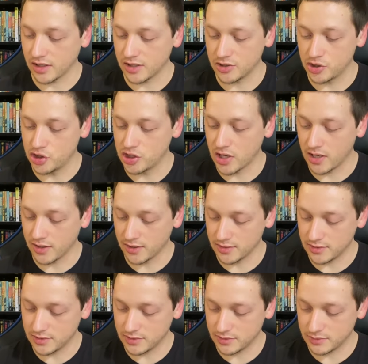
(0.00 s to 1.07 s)

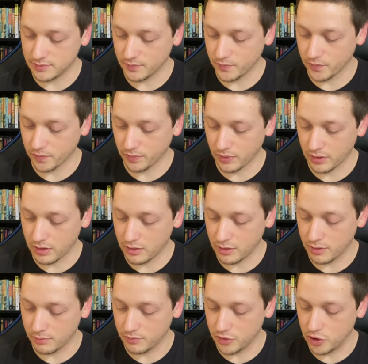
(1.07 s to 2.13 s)
giant
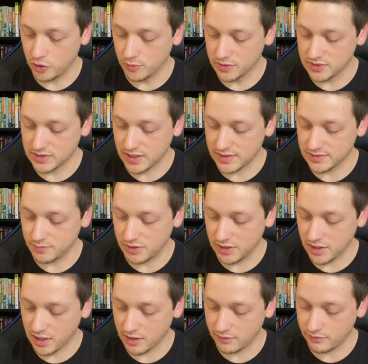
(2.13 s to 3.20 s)
human-sized
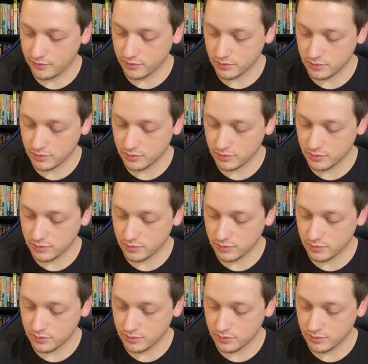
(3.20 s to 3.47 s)
beehive.